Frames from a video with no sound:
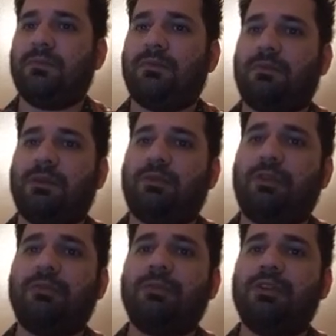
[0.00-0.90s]
Well,
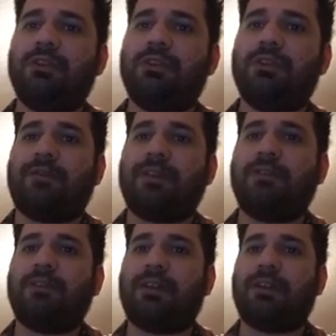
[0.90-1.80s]
point B, you don't have
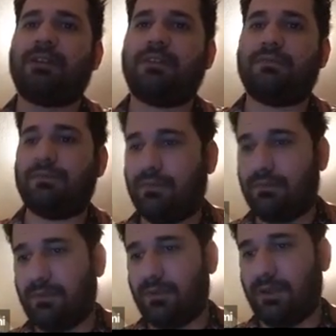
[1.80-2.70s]
singularity,
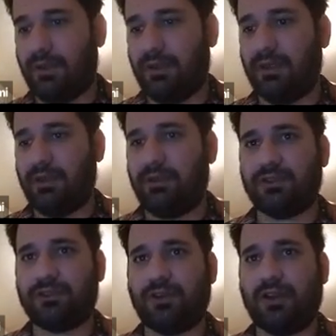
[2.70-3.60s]
so it's easy.
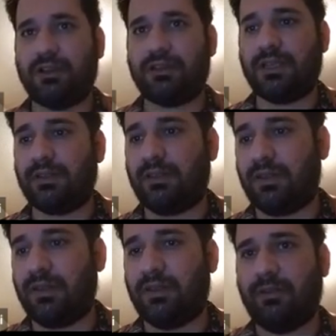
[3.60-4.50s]
Just cut it, take the
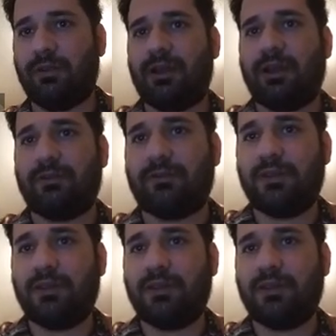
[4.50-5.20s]
system on the left.